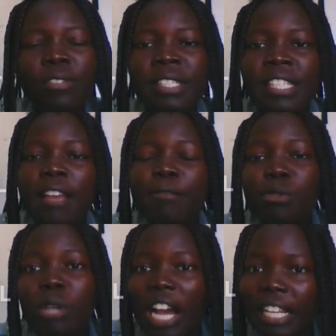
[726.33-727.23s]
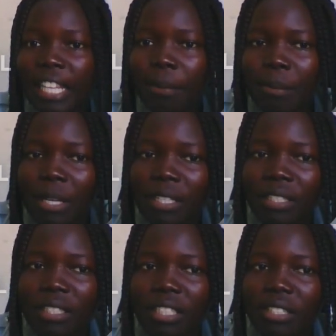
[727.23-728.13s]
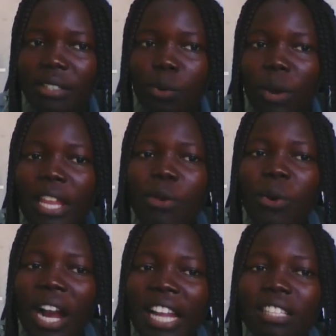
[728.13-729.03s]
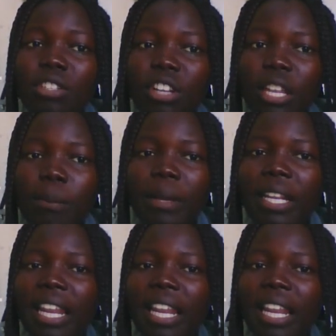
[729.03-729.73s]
save to an email. When you add your email,